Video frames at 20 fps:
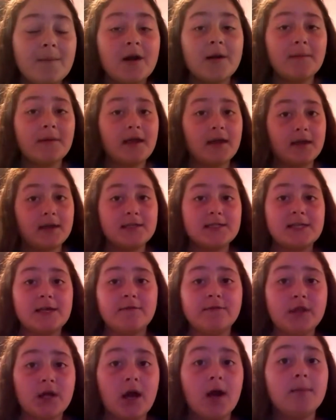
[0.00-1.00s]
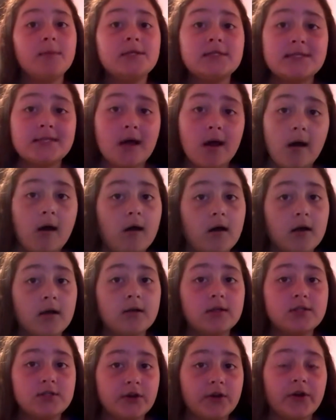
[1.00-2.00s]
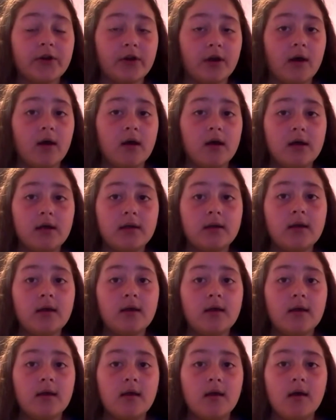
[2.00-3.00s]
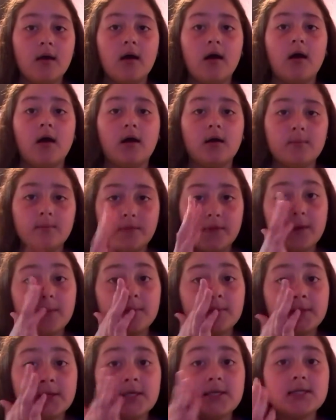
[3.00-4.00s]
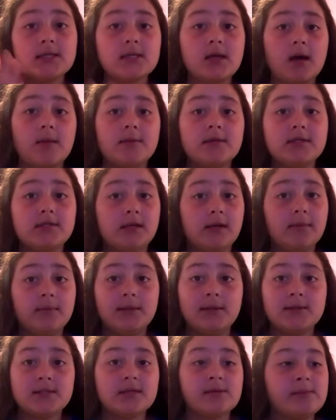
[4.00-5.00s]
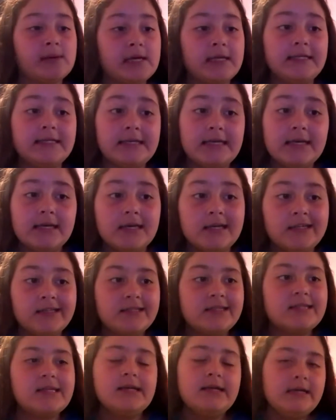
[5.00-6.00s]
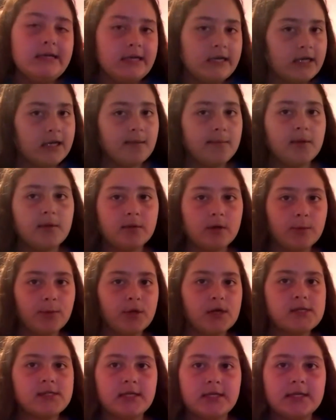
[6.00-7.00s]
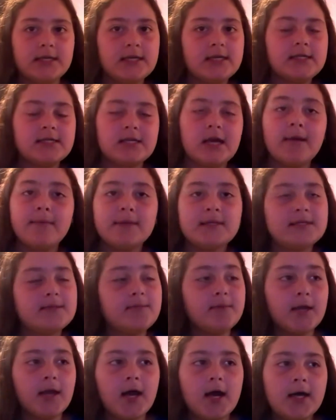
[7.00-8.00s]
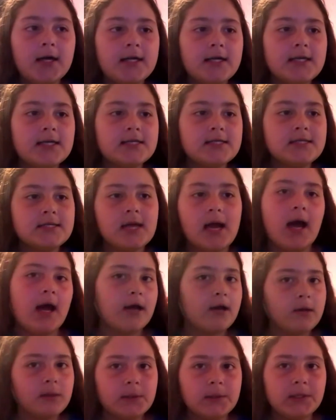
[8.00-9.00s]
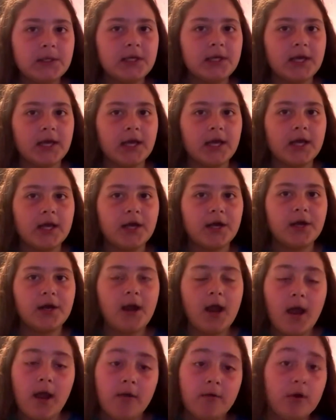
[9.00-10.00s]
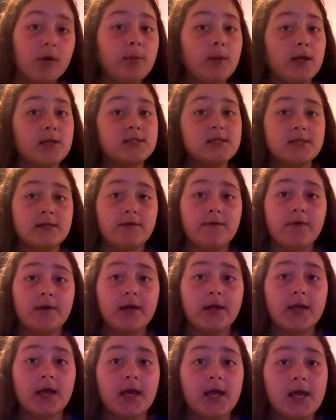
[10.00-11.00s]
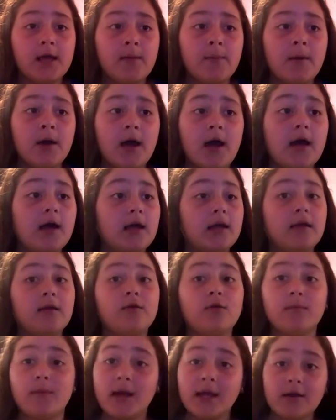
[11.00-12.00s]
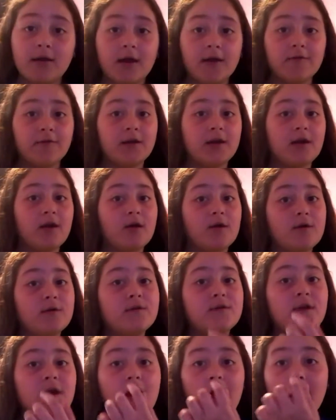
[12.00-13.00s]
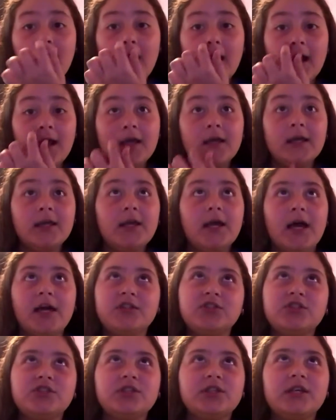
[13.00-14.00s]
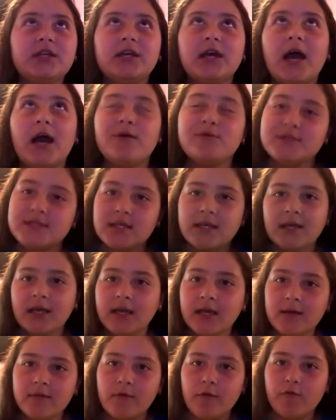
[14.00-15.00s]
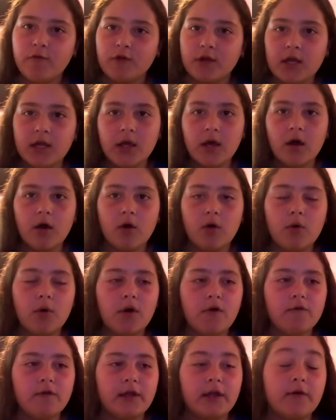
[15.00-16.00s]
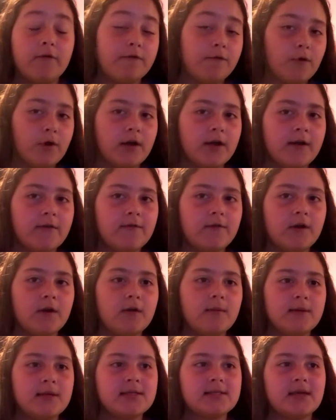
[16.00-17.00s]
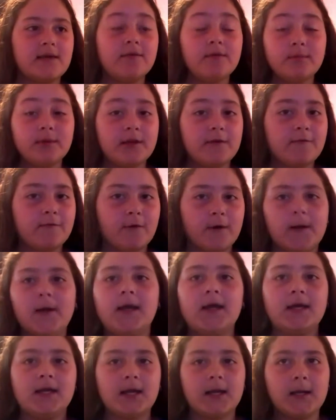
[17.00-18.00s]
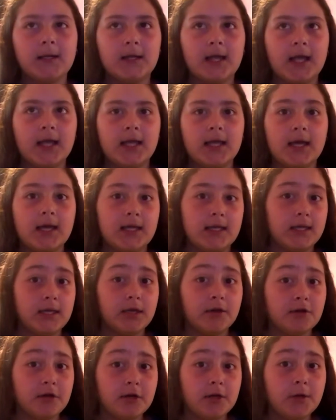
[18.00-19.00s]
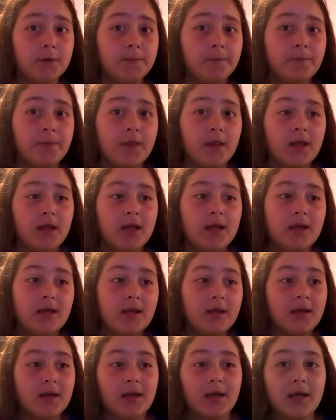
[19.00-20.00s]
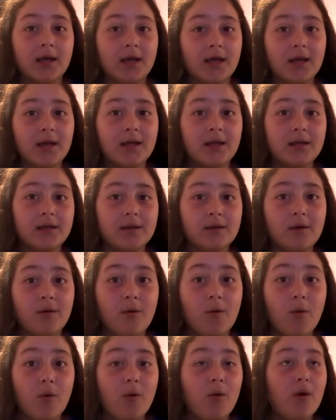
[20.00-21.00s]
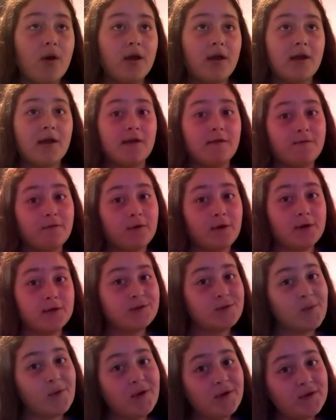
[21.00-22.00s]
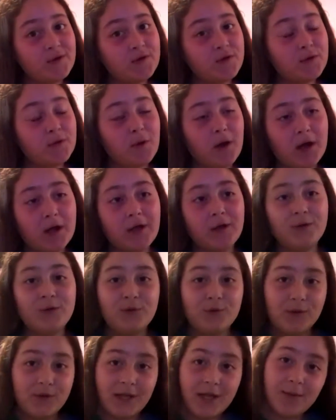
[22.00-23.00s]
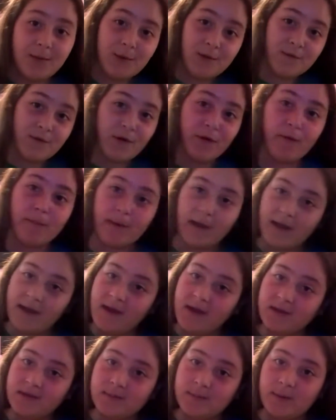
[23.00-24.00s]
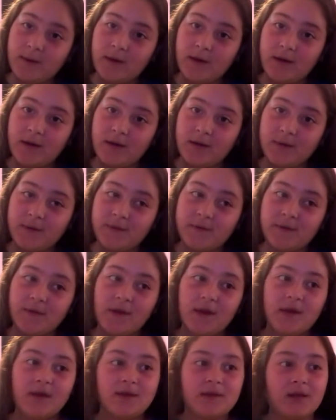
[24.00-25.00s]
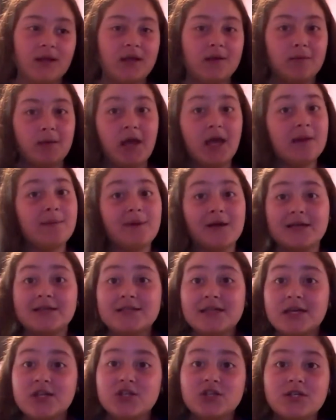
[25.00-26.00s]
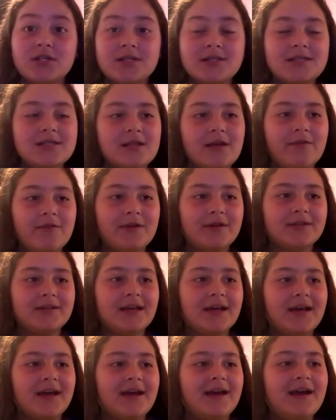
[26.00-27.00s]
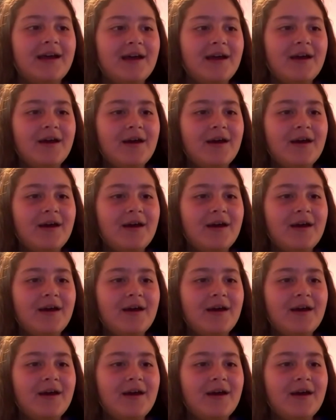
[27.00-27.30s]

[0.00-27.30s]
But yeah, guys, if the comments are turned on, then please comment down below some ideas. It can be Roblox ideas. I mean, to be honest, I don't really care. Roblox is a fun game. I can do Minecraft videos. I was thinking of a video, of like a Fortnite video, because I haven't played Fortnite in like a year. And if you guys want to, I can do a gaming video on my Xbox, like Apex Legends, stuff like that.